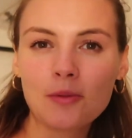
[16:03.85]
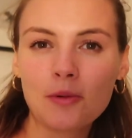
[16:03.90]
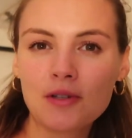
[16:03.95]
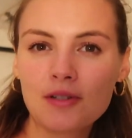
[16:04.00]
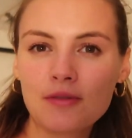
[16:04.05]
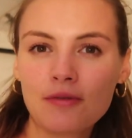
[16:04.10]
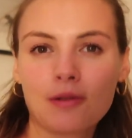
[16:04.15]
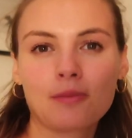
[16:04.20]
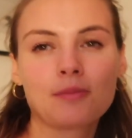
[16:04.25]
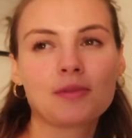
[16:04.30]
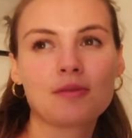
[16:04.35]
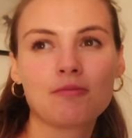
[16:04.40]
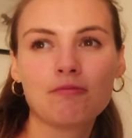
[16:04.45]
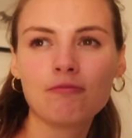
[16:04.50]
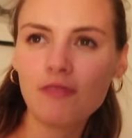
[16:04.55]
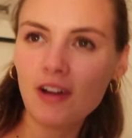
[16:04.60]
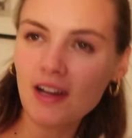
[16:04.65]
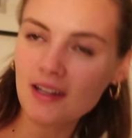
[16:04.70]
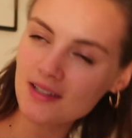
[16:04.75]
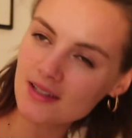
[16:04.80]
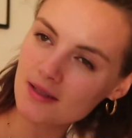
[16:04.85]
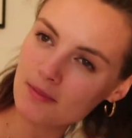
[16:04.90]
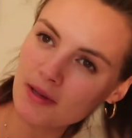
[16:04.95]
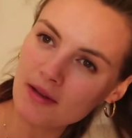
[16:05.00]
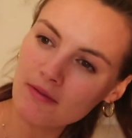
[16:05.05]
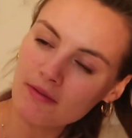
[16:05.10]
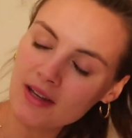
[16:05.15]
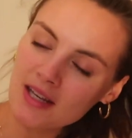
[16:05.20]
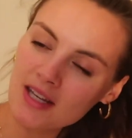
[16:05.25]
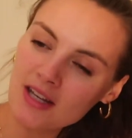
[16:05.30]
I want to film some
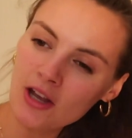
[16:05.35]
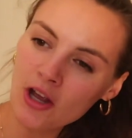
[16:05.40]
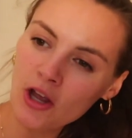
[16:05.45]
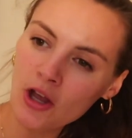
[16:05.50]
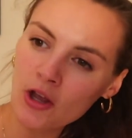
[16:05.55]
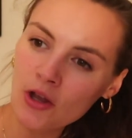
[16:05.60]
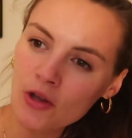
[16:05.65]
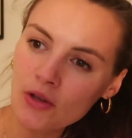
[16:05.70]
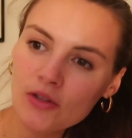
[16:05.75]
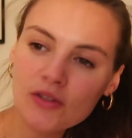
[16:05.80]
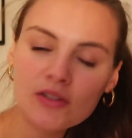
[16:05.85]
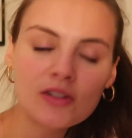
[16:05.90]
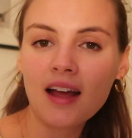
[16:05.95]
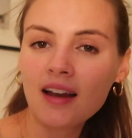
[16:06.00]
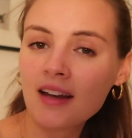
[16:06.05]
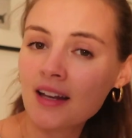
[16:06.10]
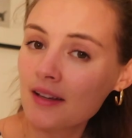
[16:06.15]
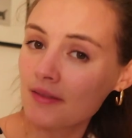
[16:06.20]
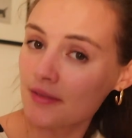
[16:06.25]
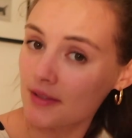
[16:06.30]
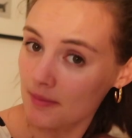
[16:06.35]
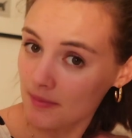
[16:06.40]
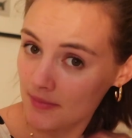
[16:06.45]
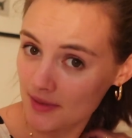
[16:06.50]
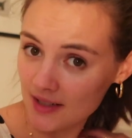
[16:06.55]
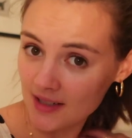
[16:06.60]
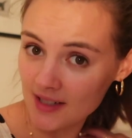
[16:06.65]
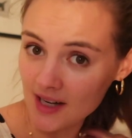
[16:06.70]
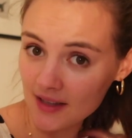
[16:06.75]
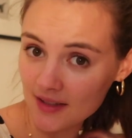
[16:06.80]
recipe videos and leave some
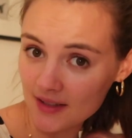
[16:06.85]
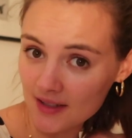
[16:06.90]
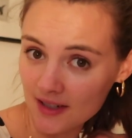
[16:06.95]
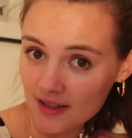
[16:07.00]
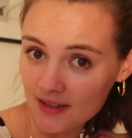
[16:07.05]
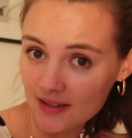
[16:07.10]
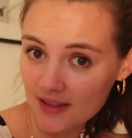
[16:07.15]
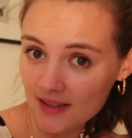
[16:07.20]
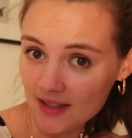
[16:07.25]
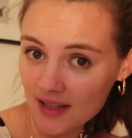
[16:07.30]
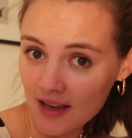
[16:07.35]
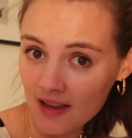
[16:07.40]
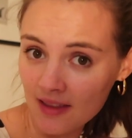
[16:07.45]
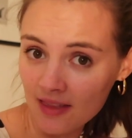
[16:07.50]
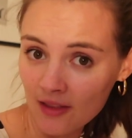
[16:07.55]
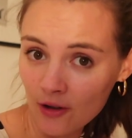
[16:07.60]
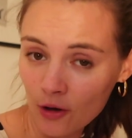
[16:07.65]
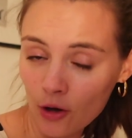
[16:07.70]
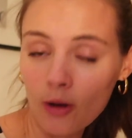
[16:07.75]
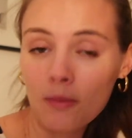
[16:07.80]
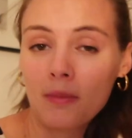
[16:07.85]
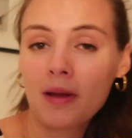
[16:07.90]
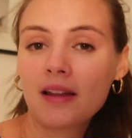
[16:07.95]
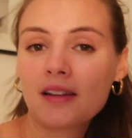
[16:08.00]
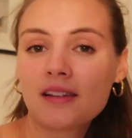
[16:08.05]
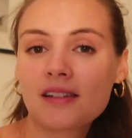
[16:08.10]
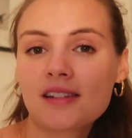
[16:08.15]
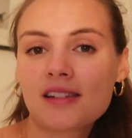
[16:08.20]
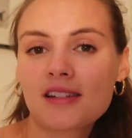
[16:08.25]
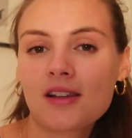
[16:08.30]
suggestions in the
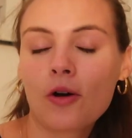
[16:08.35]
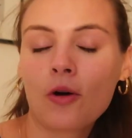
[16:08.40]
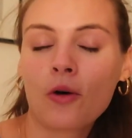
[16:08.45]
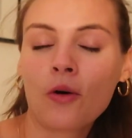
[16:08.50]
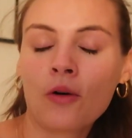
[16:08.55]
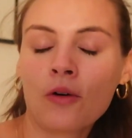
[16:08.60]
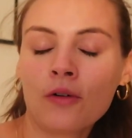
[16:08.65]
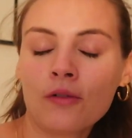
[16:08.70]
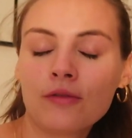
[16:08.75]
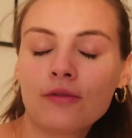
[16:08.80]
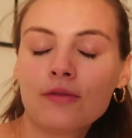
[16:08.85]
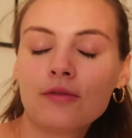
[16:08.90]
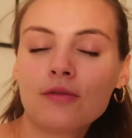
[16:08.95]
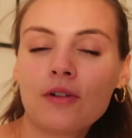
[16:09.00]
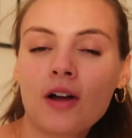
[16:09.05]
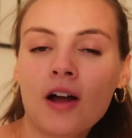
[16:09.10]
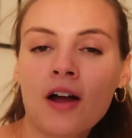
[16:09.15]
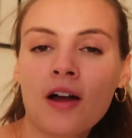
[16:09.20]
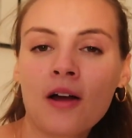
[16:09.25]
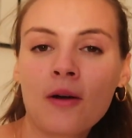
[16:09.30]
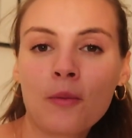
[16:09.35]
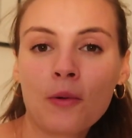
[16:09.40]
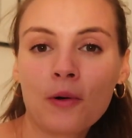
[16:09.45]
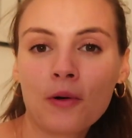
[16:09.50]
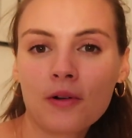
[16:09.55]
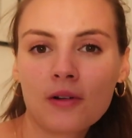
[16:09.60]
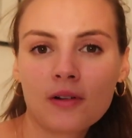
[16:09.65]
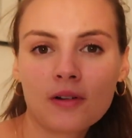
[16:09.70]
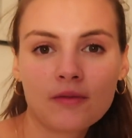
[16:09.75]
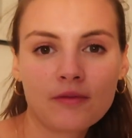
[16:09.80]
comments of
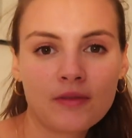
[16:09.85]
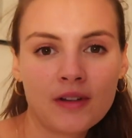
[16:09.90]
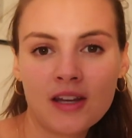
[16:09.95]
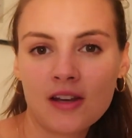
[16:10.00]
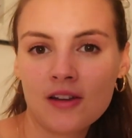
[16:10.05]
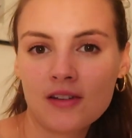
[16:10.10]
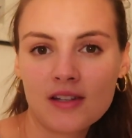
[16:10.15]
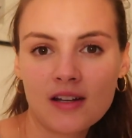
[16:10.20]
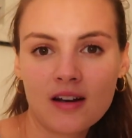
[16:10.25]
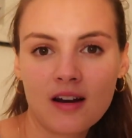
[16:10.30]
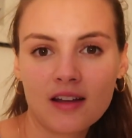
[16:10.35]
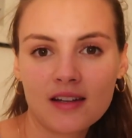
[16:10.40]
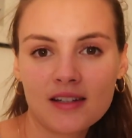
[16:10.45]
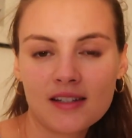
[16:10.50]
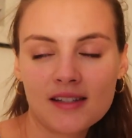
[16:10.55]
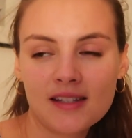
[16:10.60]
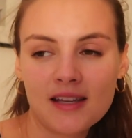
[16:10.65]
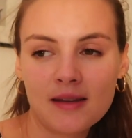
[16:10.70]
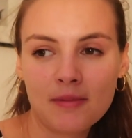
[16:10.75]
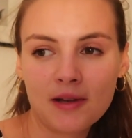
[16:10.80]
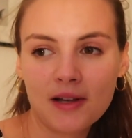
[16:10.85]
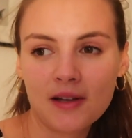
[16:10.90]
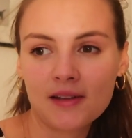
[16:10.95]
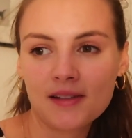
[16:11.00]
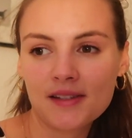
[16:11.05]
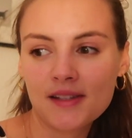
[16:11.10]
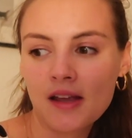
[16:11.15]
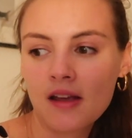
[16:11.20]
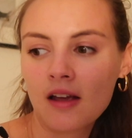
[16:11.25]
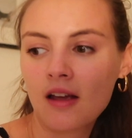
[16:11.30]
what videos you'd like to see,
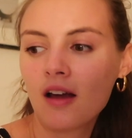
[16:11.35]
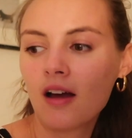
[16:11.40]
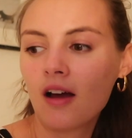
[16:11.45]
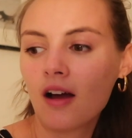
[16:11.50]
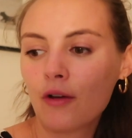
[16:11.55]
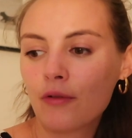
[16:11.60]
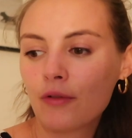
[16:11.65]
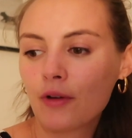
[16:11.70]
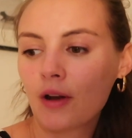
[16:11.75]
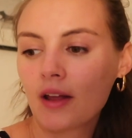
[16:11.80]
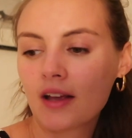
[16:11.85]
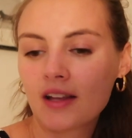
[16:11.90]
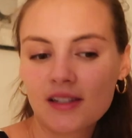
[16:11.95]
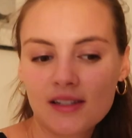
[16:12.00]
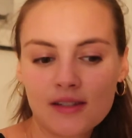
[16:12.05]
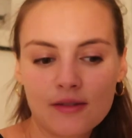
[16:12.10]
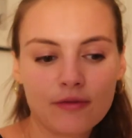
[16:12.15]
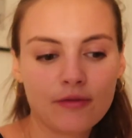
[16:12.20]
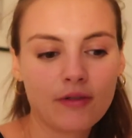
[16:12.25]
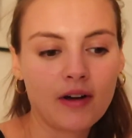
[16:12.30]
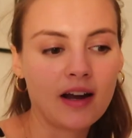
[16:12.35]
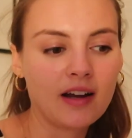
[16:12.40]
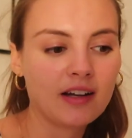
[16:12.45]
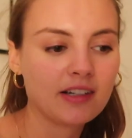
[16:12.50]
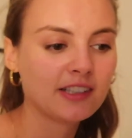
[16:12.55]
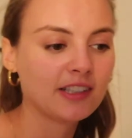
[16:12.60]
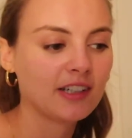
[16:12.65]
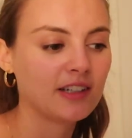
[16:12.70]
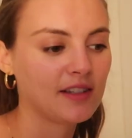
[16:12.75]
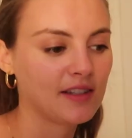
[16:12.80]
because I feel like it's a
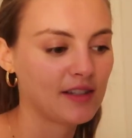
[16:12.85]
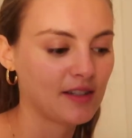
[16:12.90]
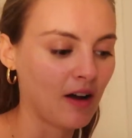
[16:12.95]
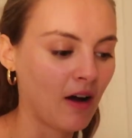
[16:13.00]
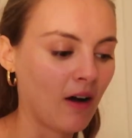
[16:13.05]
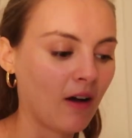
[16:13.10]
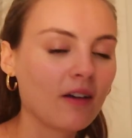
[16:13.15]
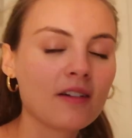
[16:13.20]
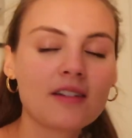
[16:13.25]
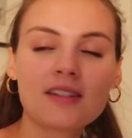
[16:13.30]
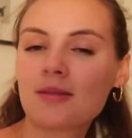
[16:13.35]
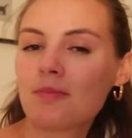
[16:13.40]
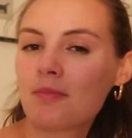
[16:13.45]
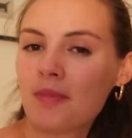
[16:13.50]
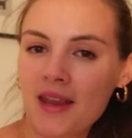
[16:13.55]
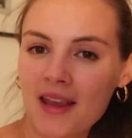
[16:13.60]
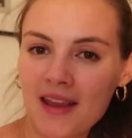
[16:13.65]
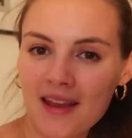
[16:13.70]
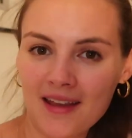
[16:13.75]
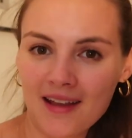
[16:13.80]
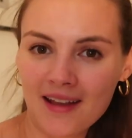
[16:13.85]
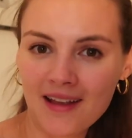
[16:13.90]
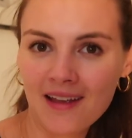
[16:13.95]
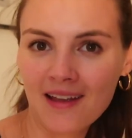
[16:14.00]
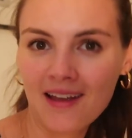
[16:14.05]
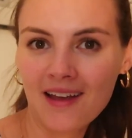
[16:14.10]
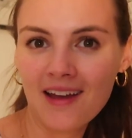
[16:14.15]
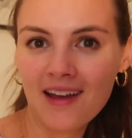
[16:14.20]
fresh start being